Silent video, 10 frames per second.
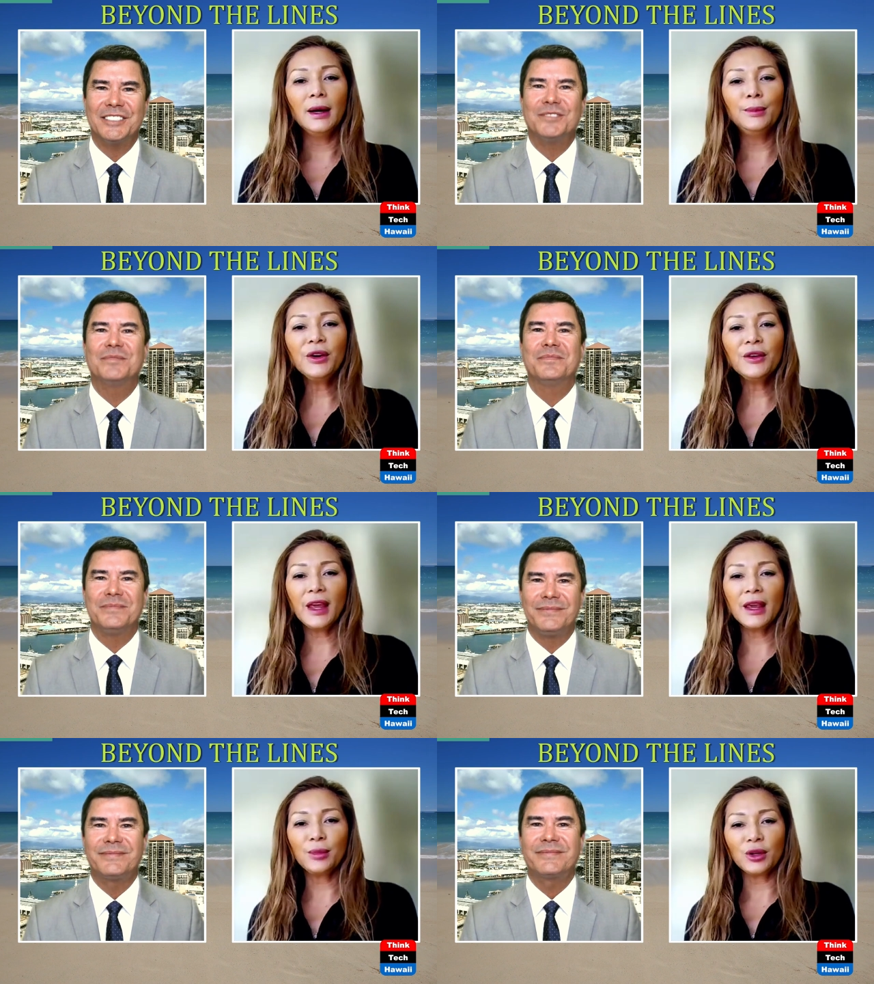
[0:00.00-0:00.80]
Speaker 1: a
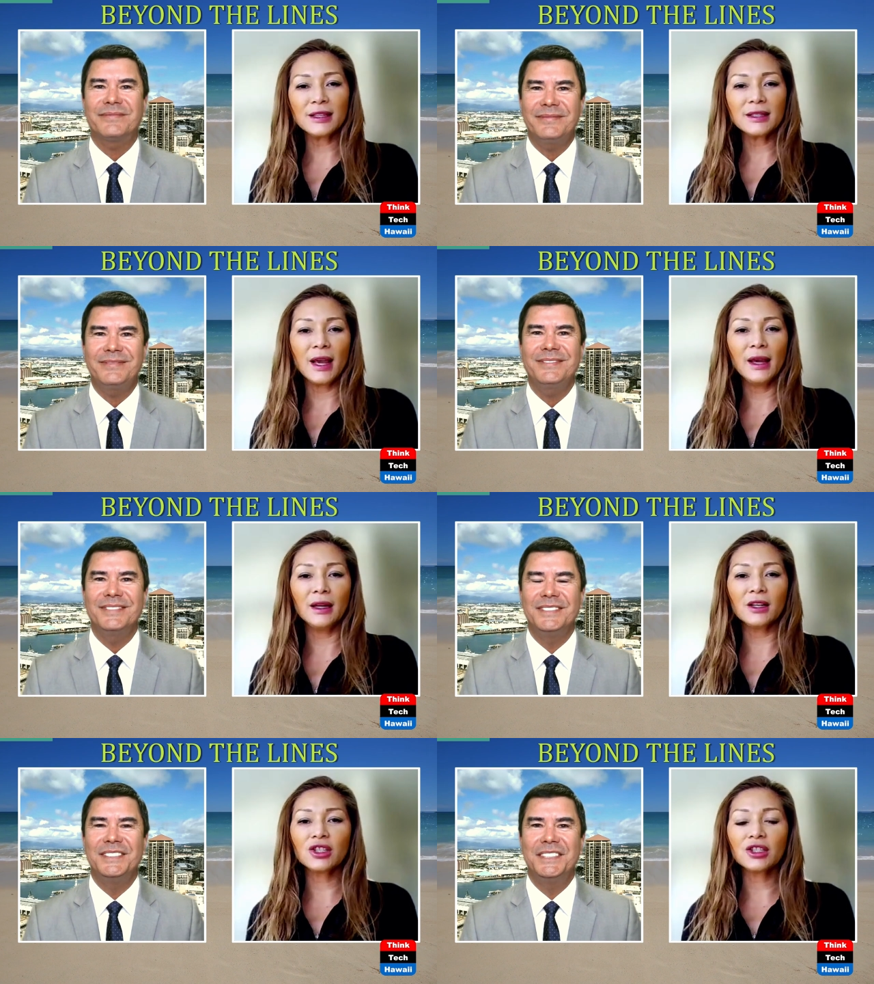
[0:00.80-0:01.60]
birthday
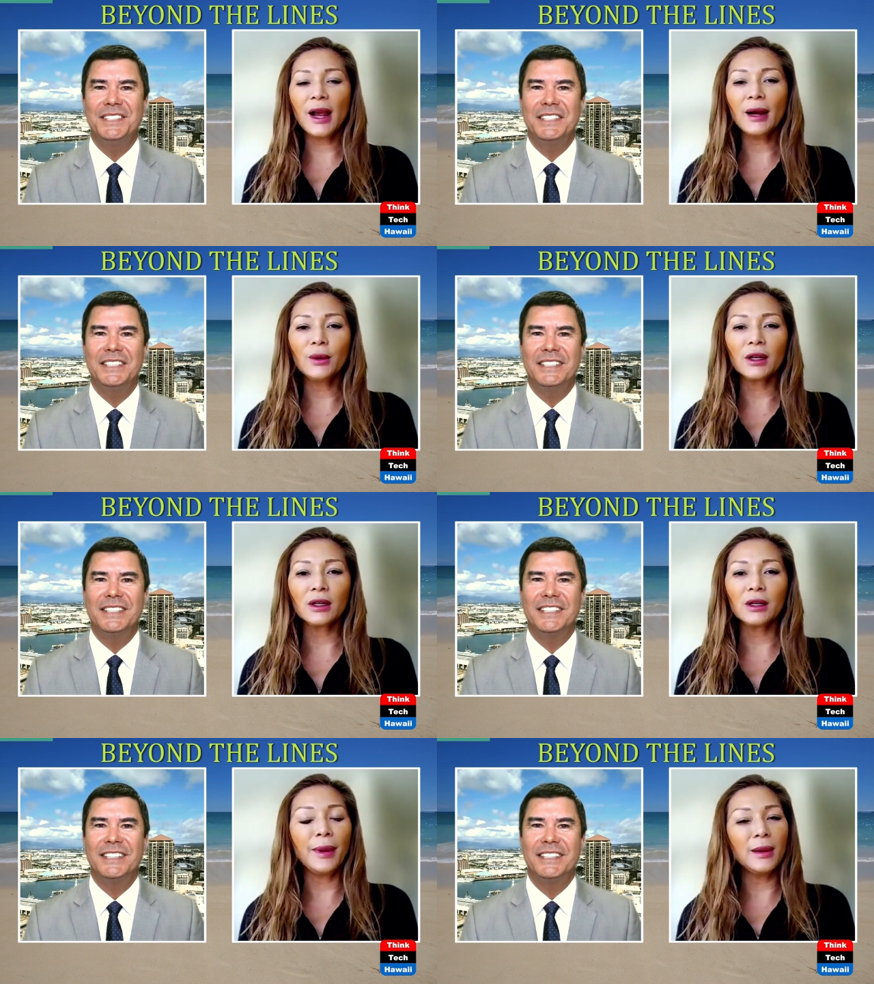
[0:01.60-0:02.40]
present, a
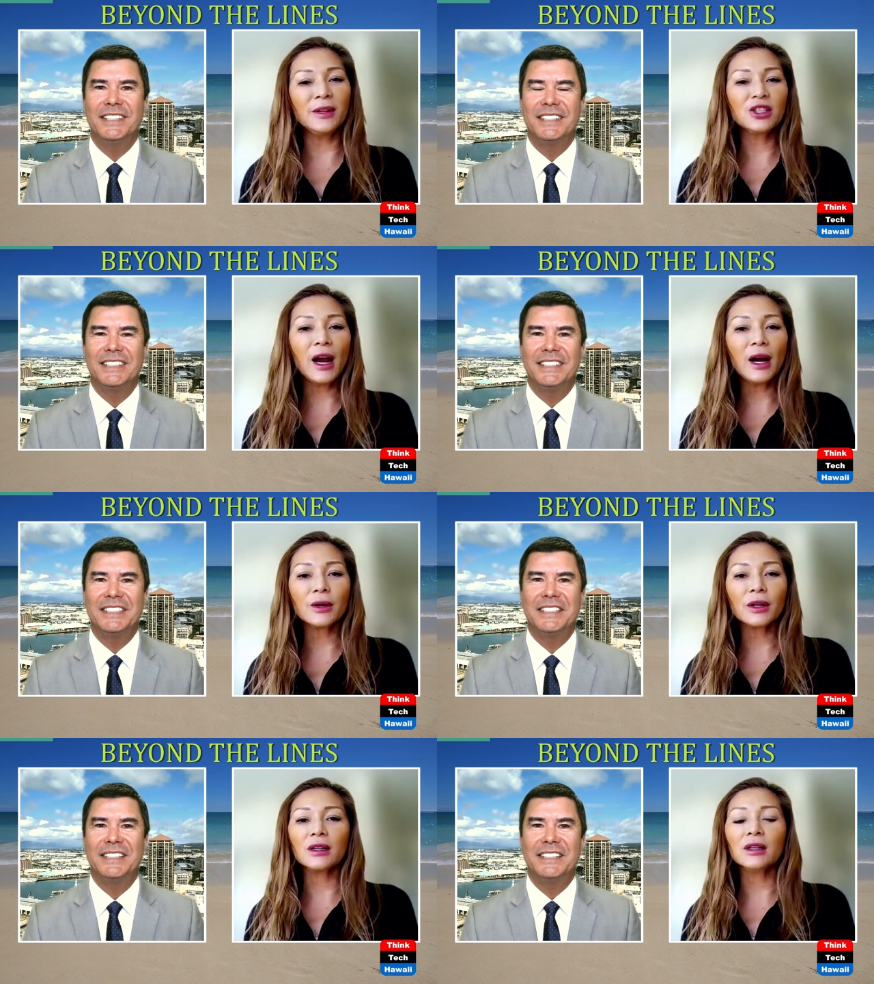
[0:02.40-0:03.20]
shower, a baby
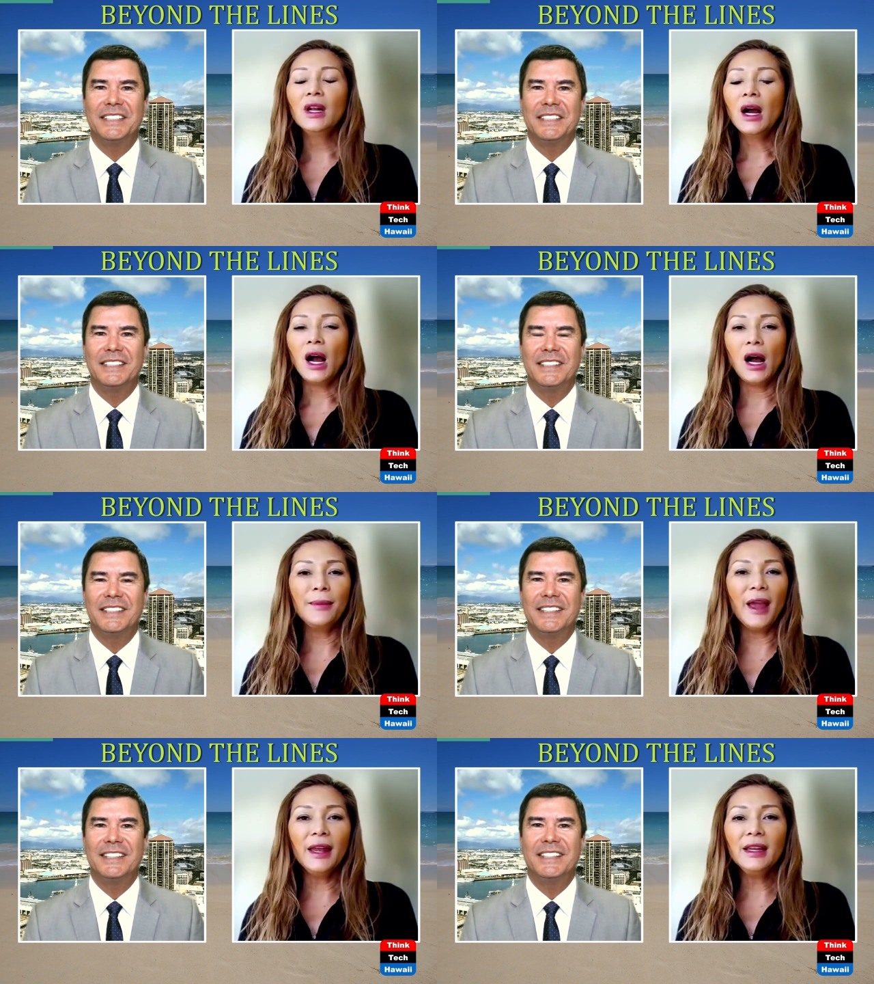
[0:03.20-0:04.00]
shower,
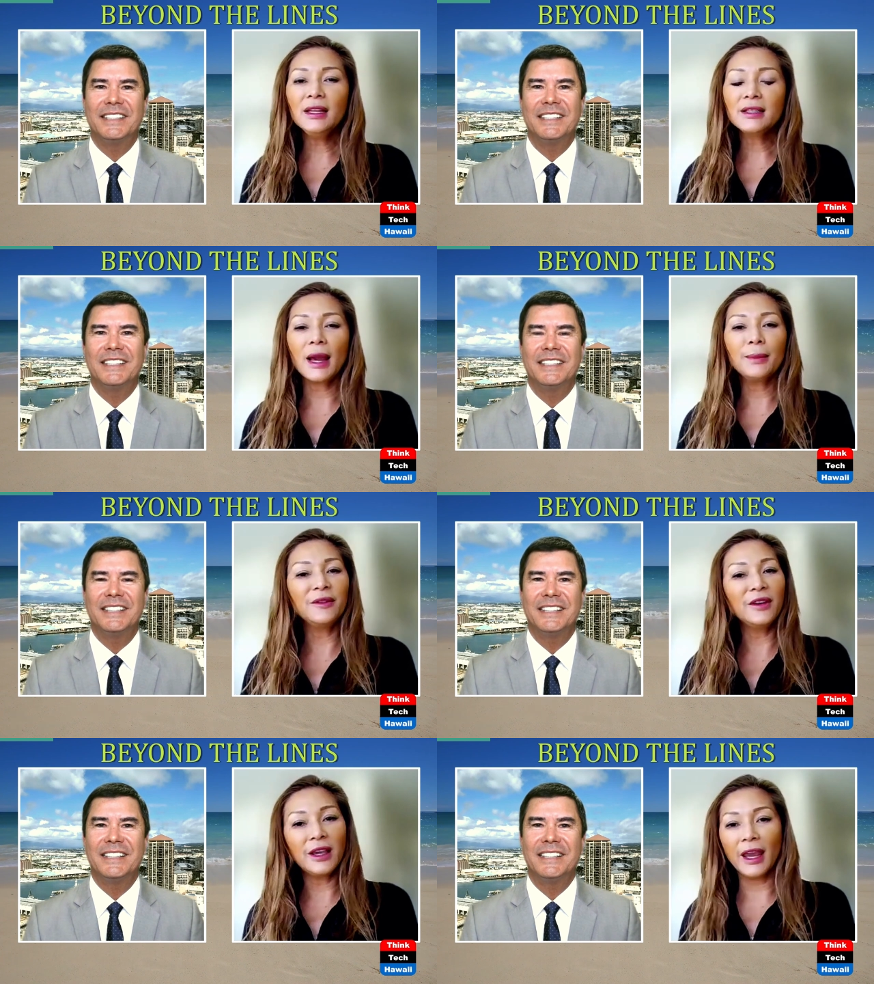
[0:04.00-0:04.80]
any type
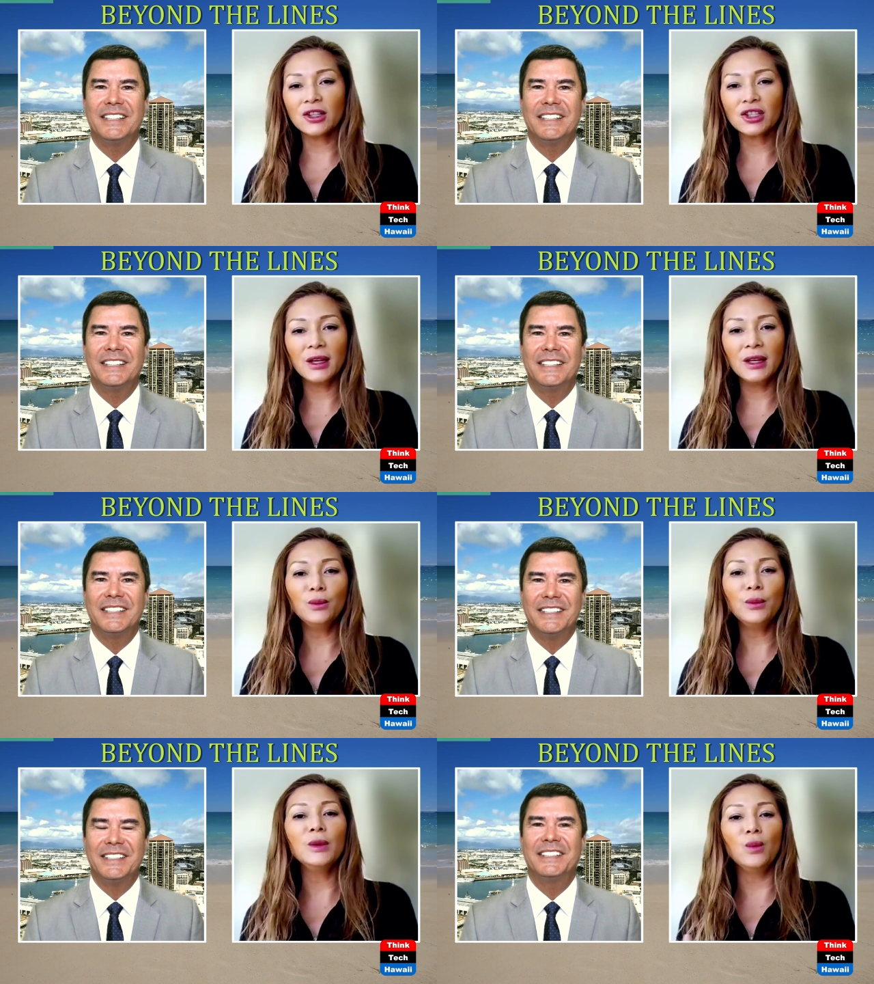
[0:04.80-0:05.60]
of
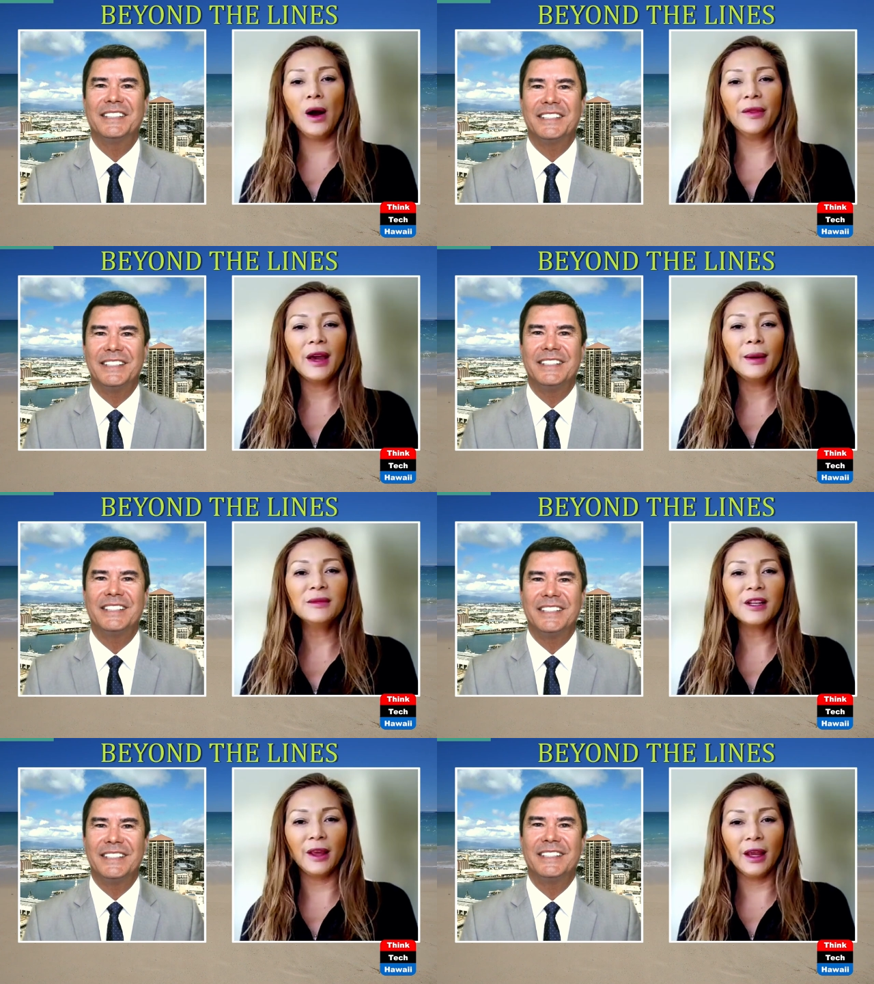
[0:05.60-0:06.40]
occasion, we want them
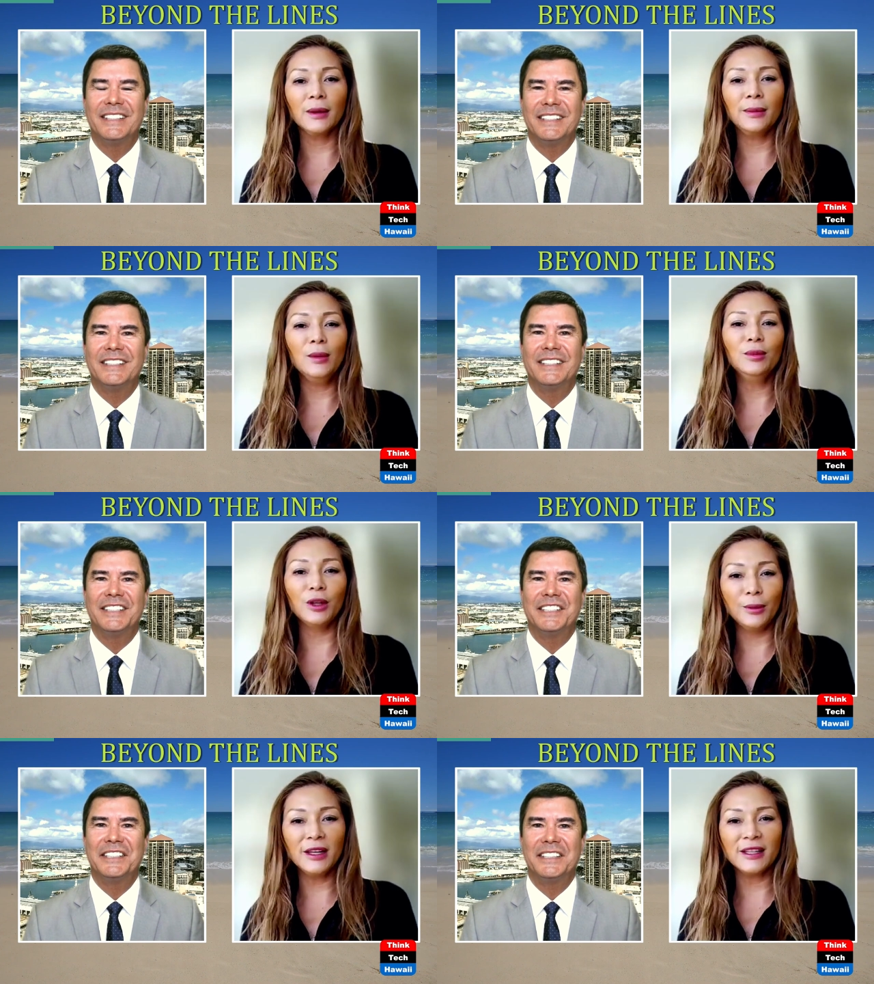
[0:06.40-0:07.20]
to think about
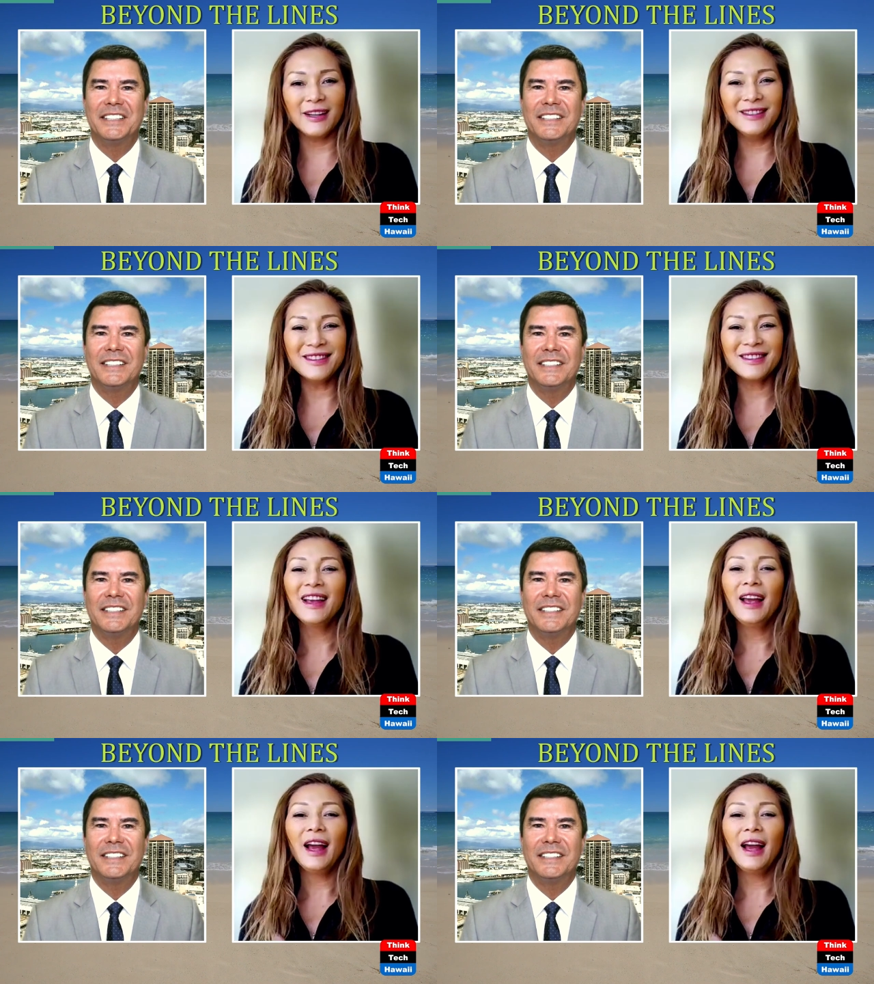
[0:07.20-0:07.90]
Bloomingdale's.